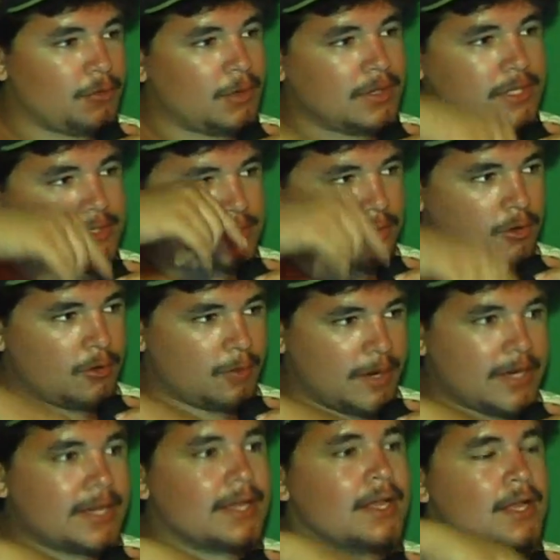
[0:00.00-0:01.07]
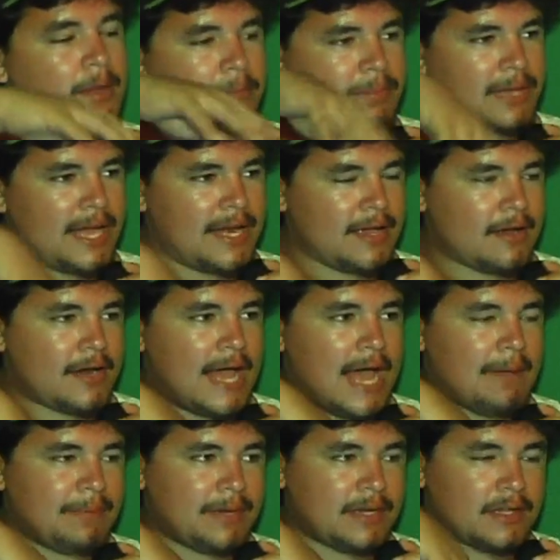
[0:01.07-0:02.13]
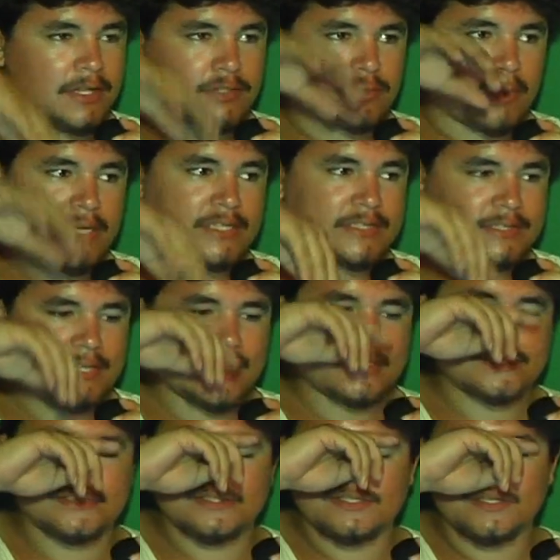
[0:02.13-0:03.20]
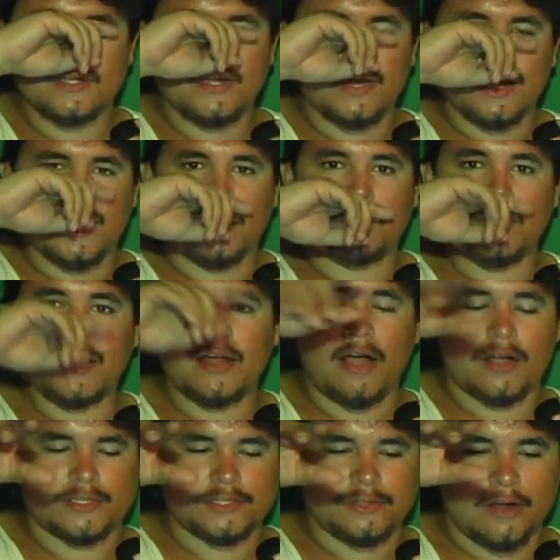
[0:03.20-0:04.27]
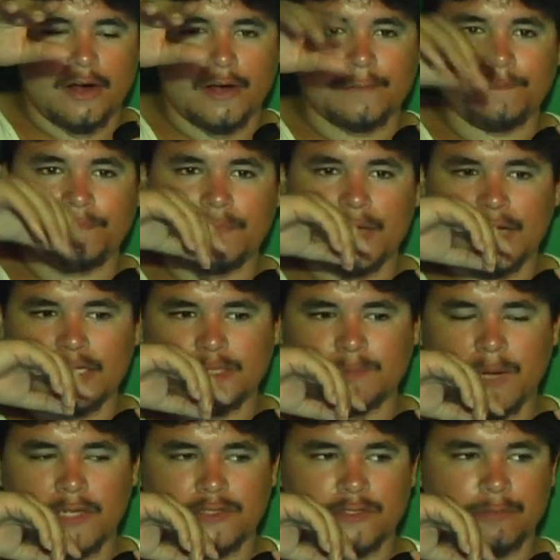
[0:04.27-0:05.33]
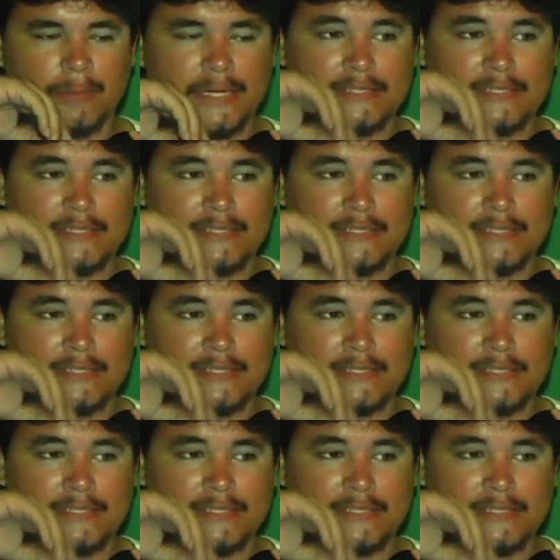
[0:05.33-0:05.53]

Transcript: one that's already planning on happening on the 26th in Oxnard, sponsored by